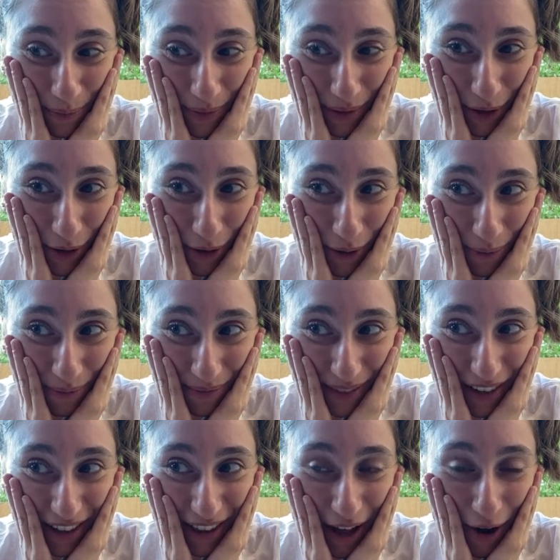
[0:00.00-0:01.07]
you know,
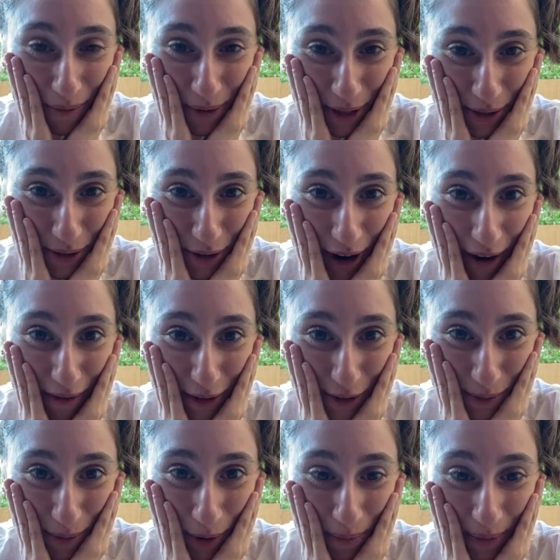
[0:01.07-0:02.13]
allow me to travel to
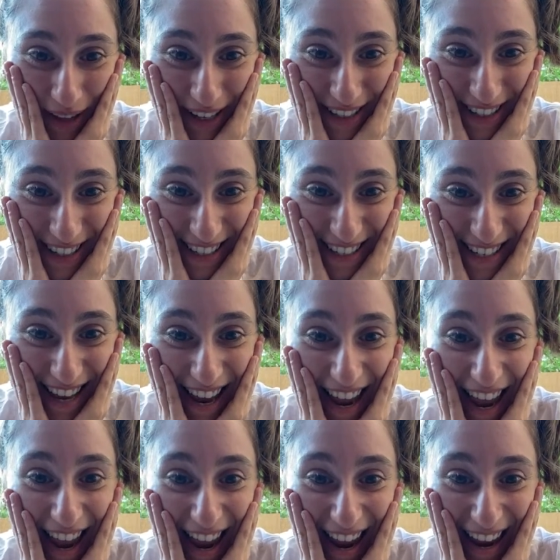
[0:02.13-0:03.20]
more places
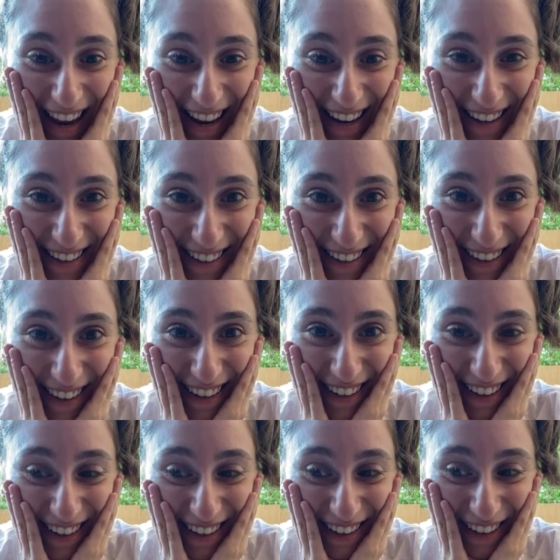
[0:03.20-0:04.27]
and
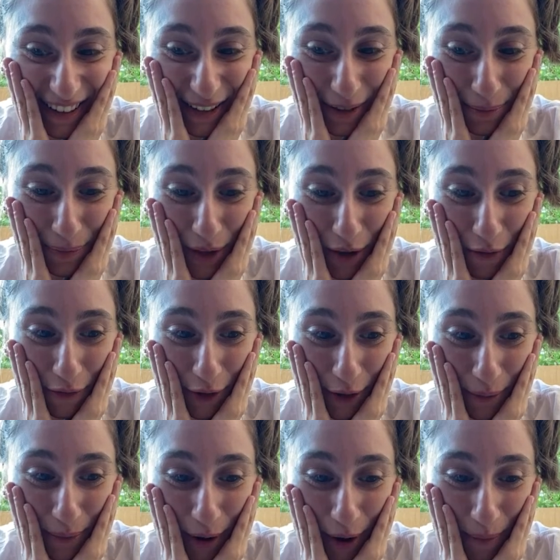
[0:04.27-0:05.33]

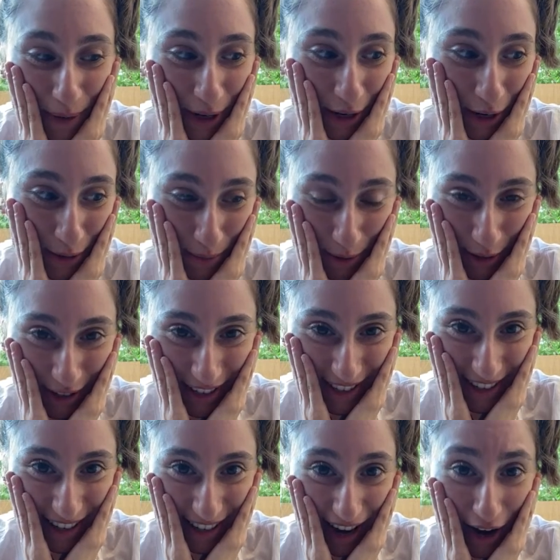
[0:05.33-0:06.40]
film the Armenian communities
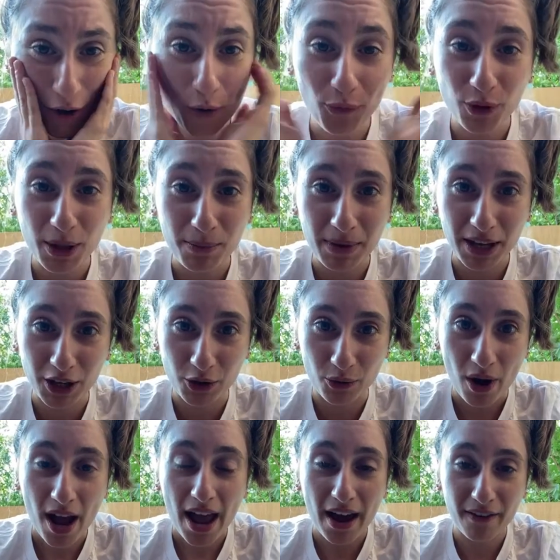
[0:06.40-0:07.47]
there and hopefully meet you.
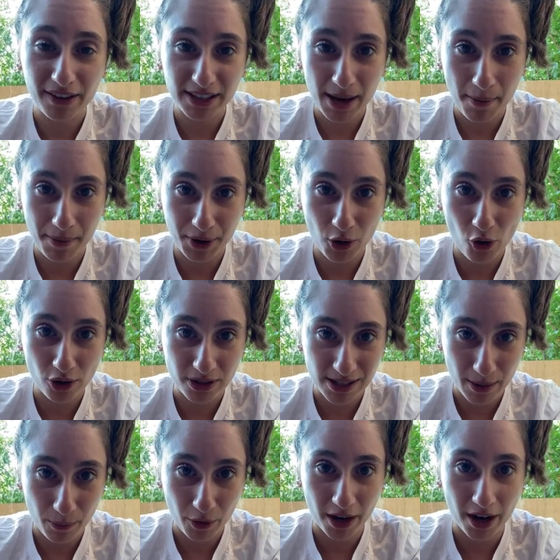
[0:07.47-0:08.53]
Every time I'm gonna go
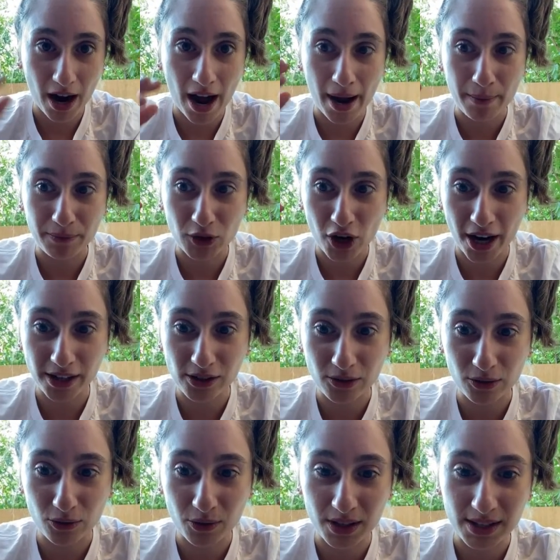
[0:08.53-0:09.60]
somewhere, I'm trying to
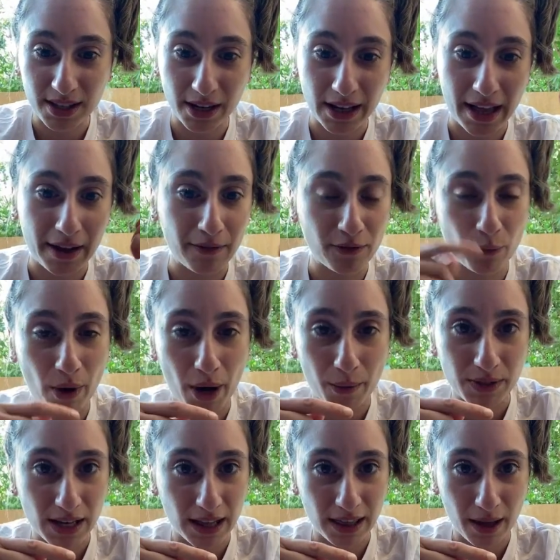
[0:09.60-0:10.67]
do this thing. Like even when I
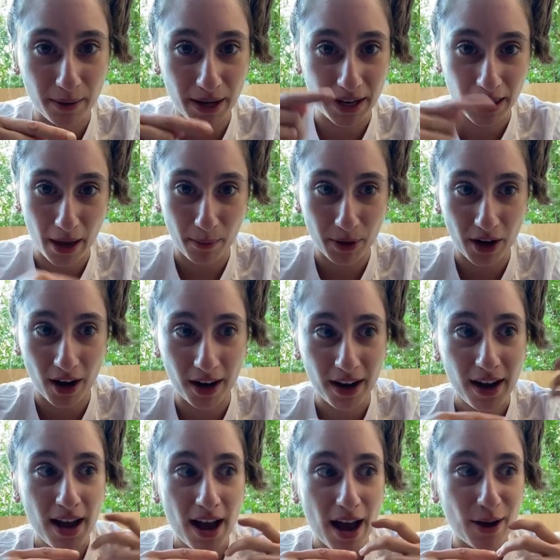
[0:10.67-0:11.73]
was in Lebanon,
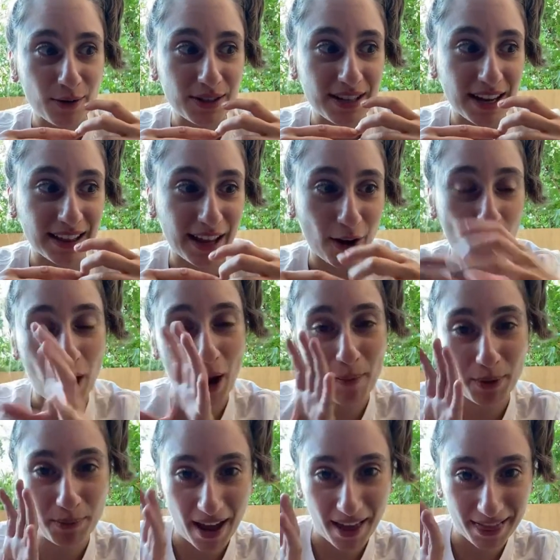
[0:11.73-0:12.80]
I was saying like, okay, I'm gonna
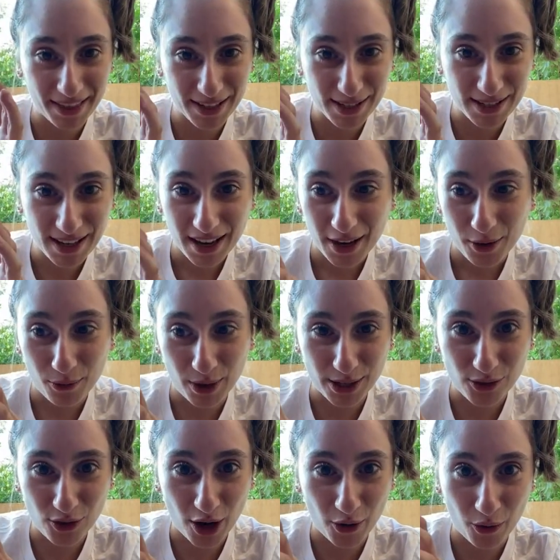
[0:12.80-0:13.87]
be at this
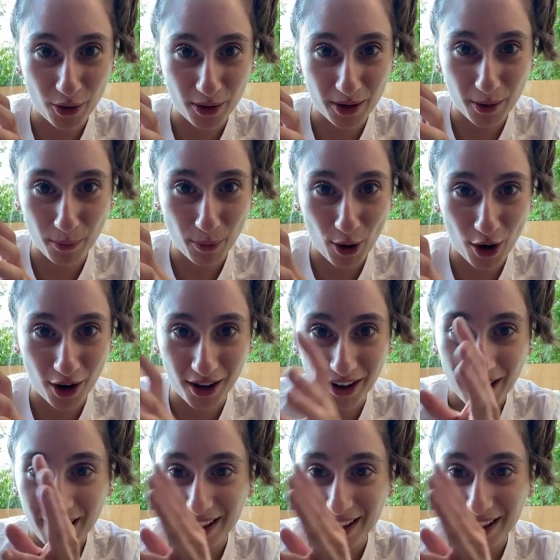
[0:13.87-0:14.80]
restaurant or a bar,